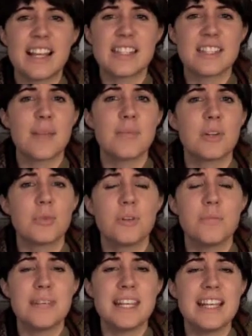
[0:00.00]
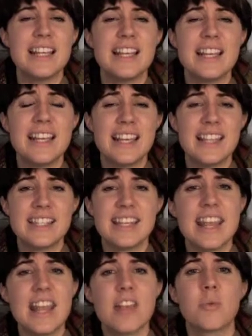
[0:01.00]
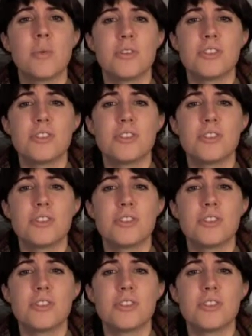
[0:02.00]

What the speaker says: Sumner would be his equal.